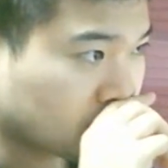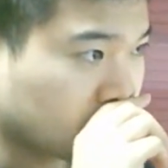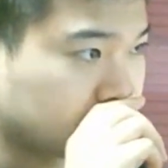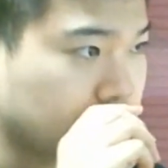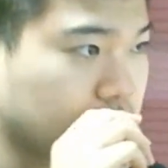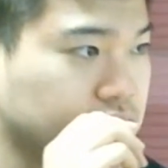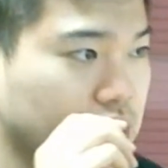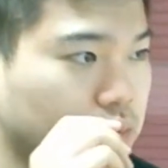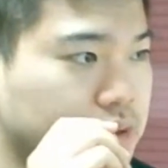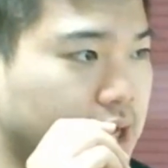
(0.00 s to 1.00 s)
Shares
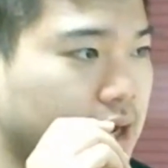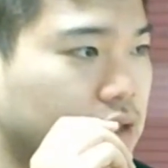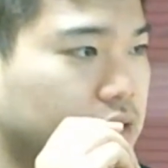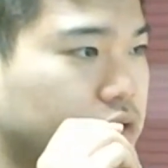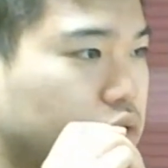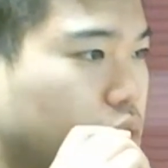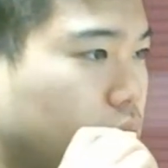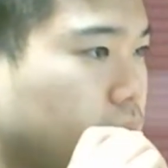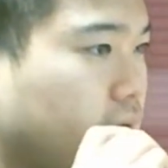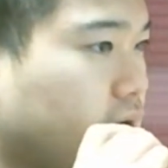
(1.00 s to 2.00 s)
open higher in
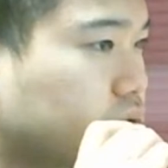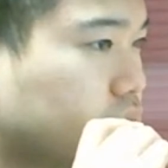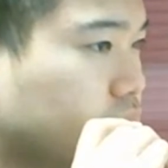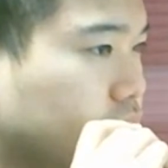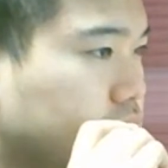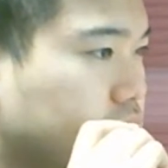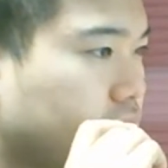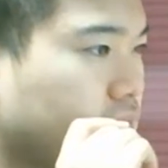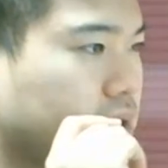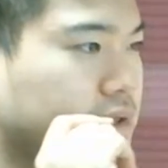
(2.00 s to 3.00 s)
Europe after a mixed
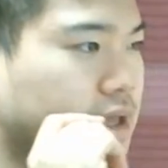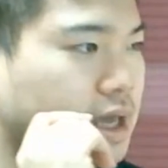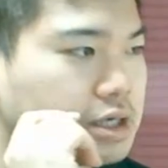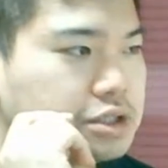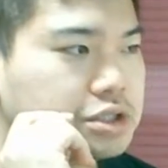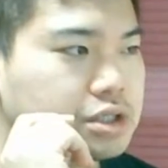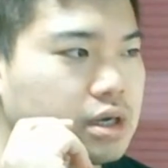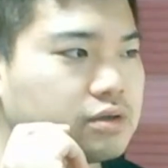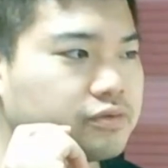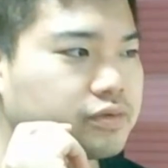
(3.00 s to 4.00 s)
day in Asia
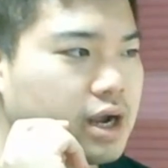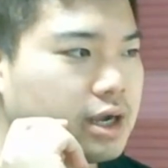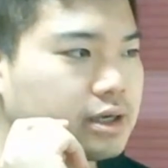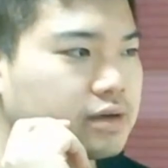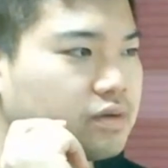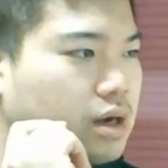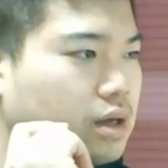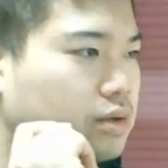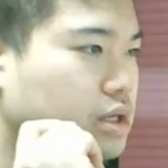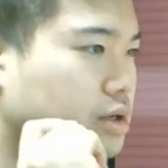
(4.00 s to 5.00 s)
on Friday
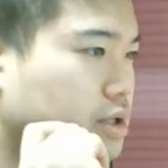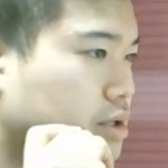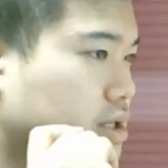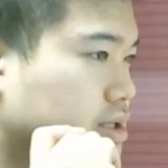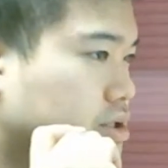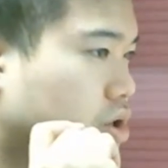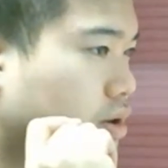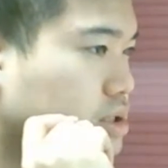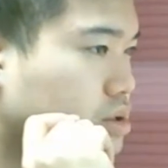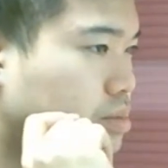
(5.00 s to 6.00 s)
following another
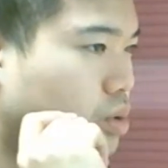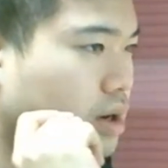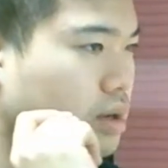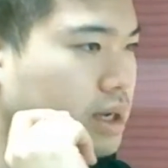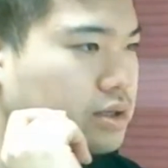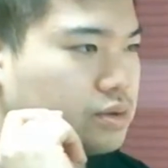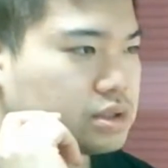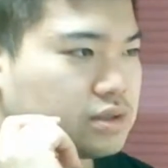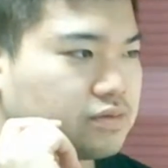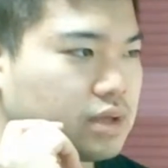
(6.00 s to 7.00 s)
encouraging report about
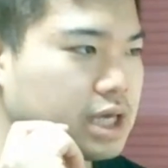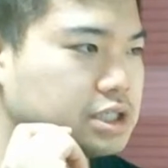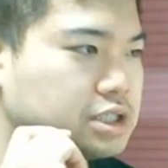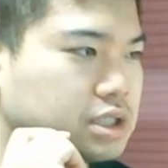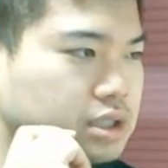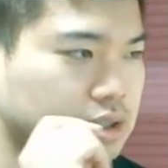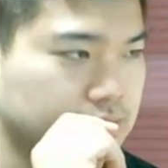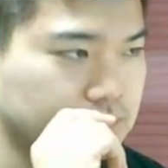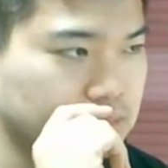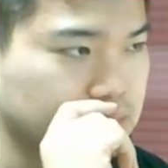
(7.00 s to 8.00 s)
US inflation.
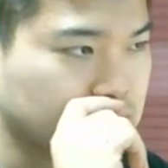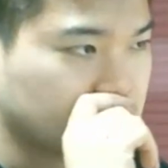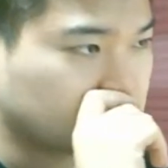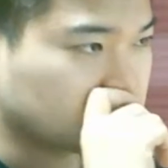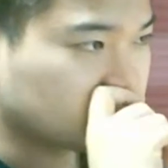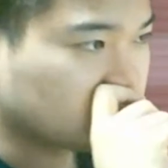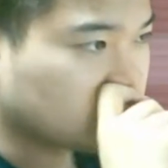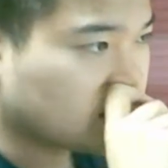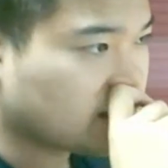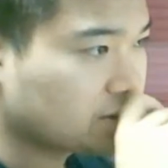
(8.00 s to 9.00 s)

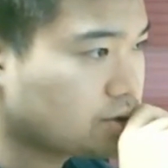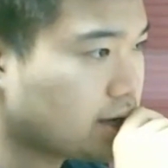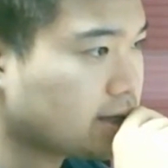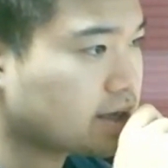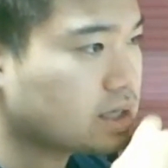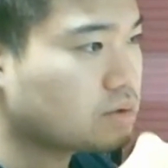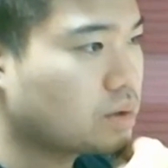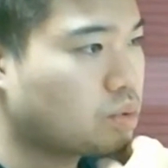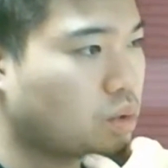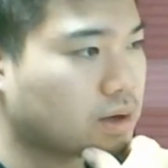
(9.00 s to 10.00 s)
Okay, the United Kingdom
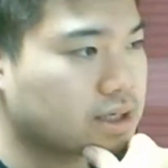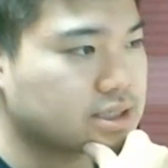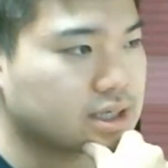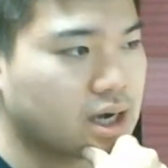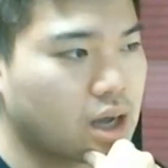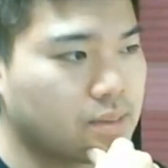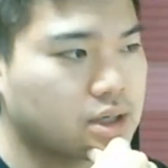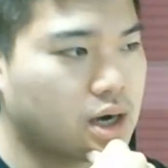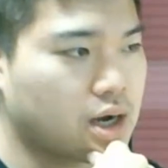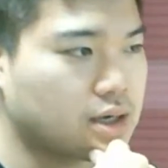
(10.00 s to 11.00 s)
reported its economy
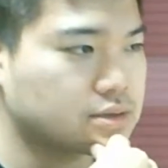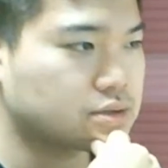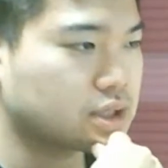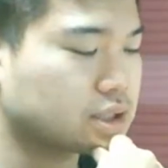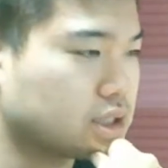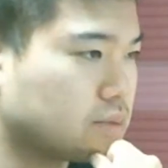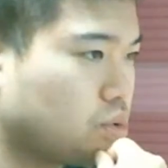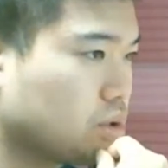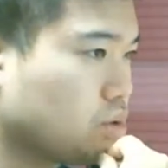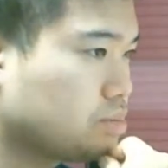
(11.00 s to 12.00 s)
contracted
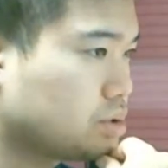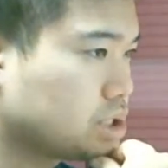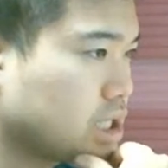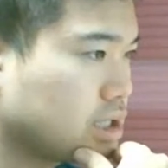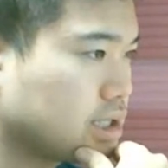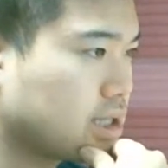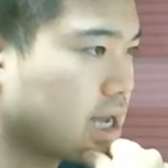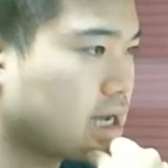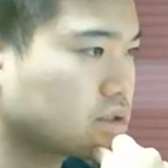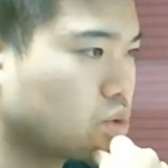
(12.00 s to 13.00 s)
21% in the
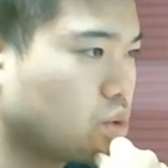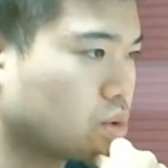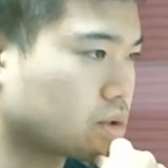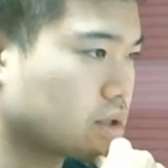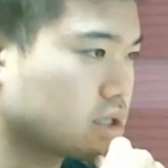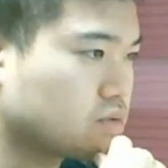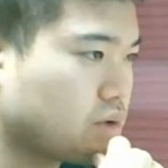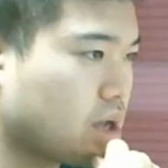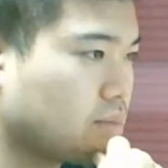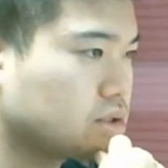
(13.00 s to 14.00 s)
last quarter as
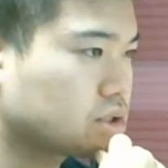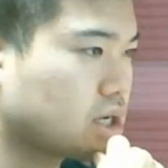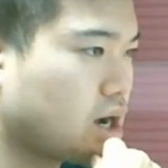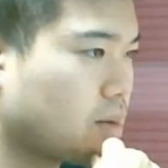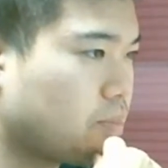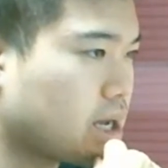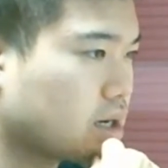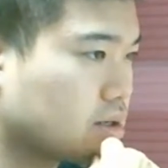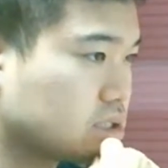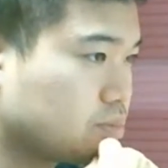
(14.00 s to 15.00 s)
families cut
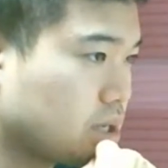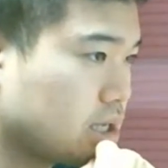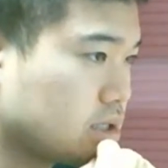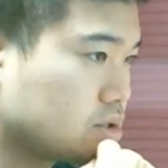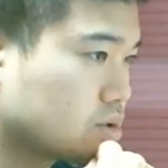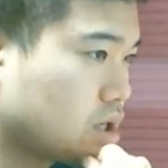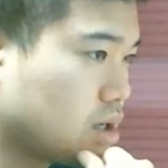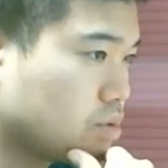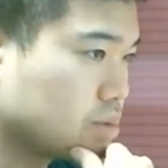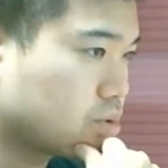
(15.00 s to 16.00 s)
back on spending to
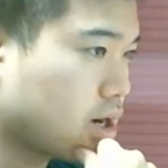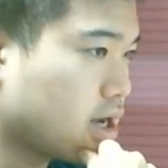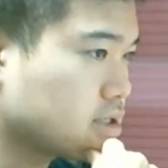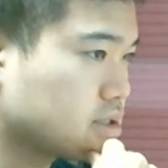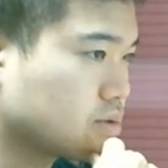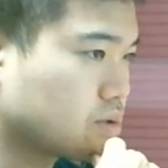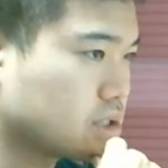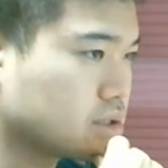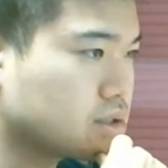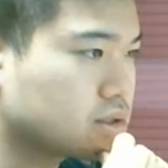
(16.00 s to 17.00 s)
cope with price
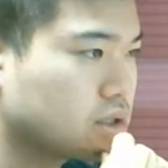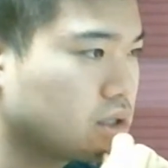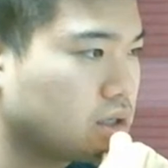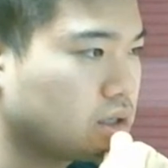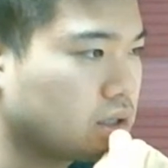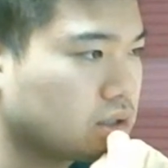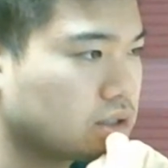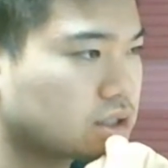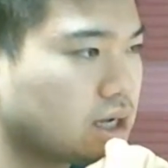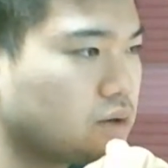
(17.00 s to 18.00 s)
increases. The
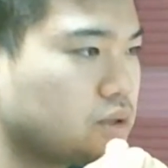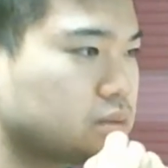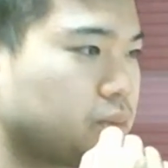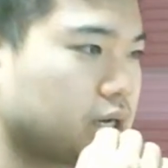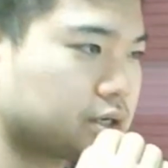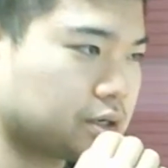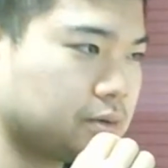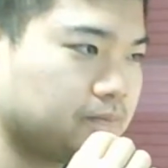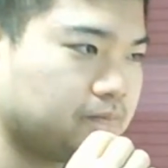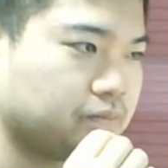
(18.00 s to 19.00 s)
decline was
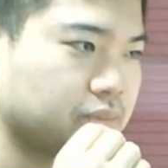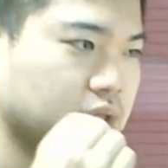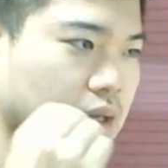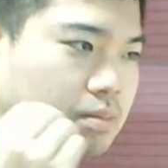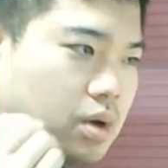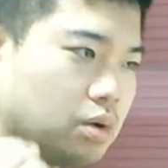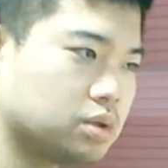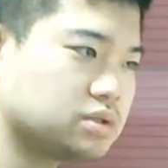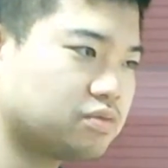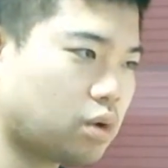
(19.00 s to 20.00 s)
better than
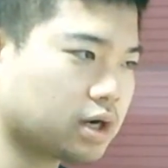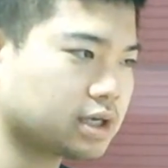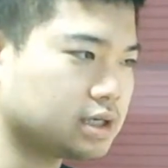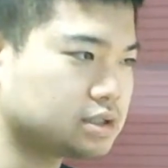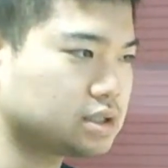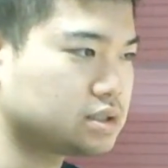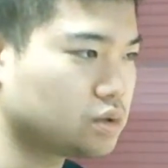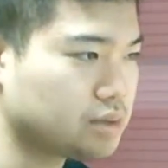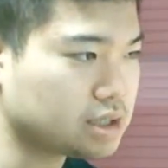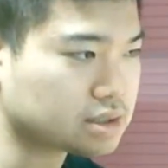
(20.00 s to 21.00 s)
most forecasted.
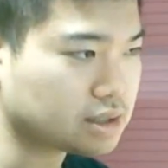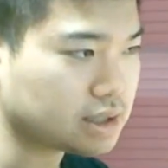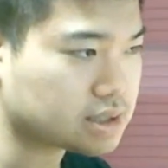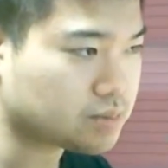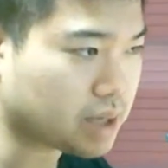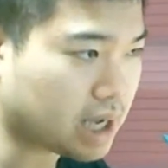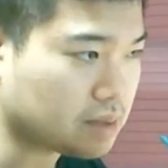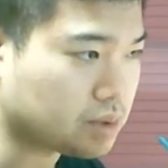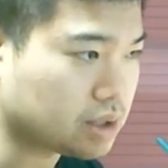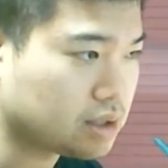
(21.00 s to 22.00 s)
So basically, it's
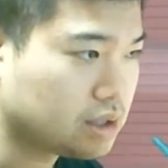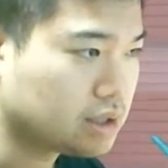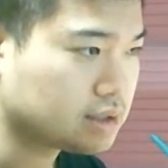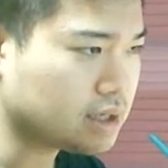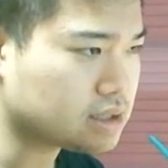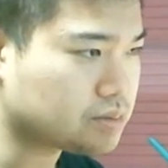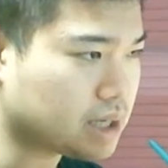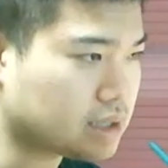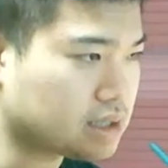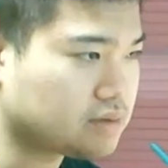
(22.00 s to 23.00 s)
bad, but not as
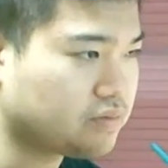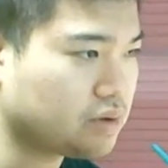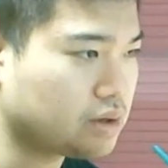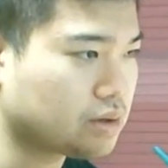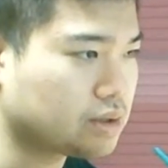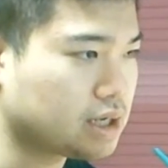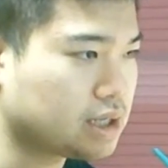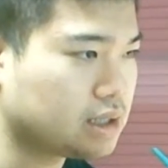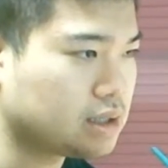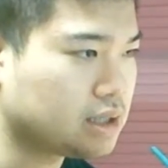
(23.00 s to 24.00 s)
bad as feared,
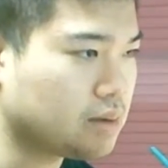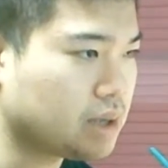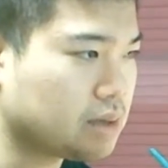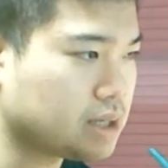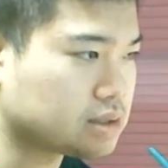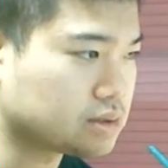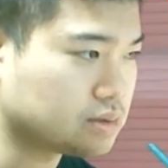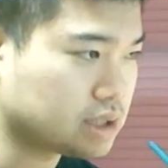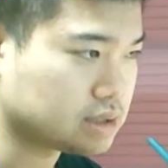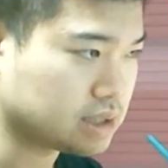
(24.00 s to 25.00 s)
and that may be as
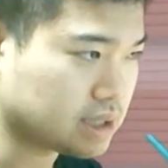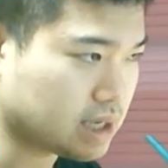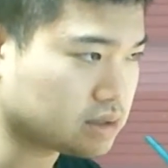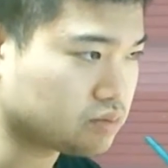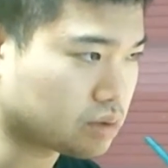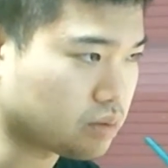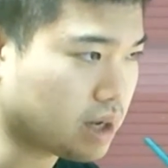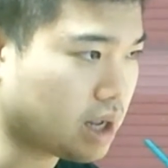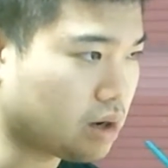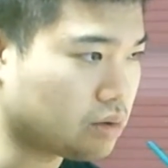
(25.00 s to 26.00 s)
good as it gets for a
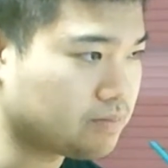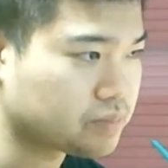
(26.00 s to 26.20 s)
while.